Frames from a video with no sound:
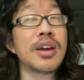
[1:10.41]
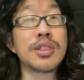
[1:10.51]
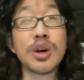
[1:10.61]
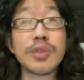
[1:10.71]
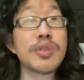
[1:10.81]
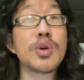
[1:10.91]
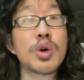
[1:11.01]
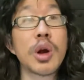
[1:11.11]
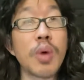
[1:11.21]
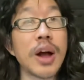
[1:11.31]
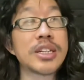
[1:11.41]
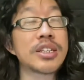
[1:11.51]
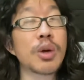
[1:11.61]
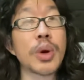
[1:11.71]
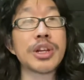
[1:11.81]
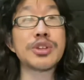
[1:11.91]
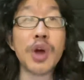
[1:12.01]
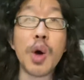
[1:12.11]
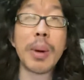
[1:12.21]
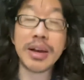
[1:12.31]
those of you who are watching already
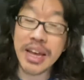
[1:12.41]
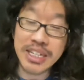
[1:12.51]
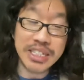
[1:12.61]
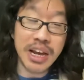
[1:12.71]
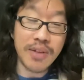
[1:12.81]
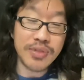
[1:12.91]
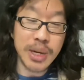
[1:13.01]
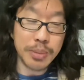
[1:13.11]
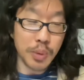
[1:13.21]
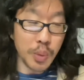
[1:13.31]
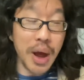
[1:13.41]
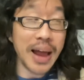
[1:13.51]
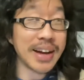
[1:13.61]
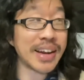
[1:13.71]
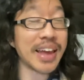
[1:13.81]
know about KGF Chapter 1,